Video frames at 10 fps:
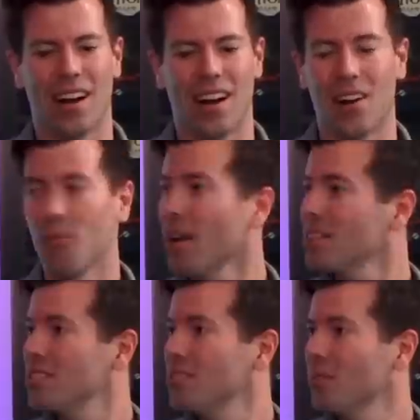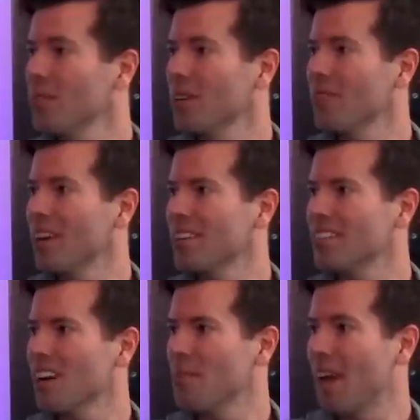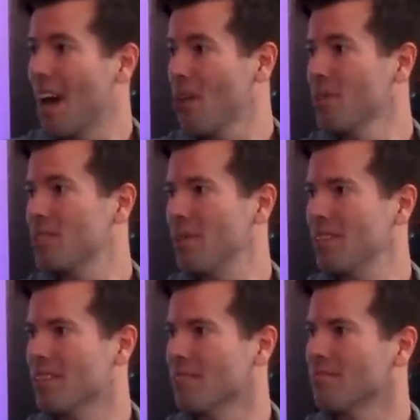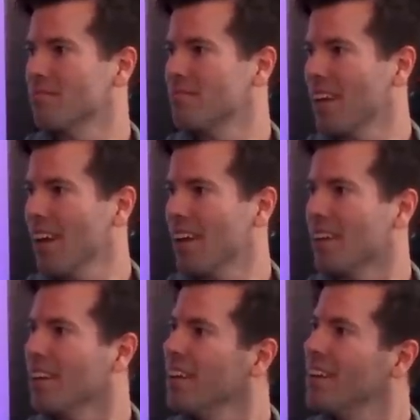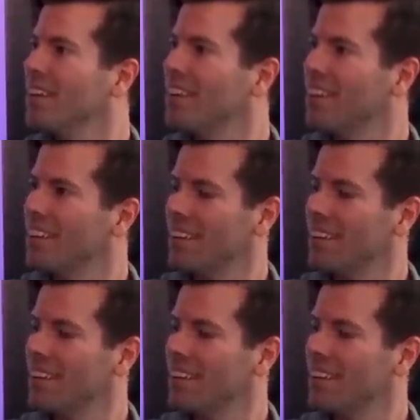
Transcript: why don't you go around and talk about how we spent them? Anne. Cool.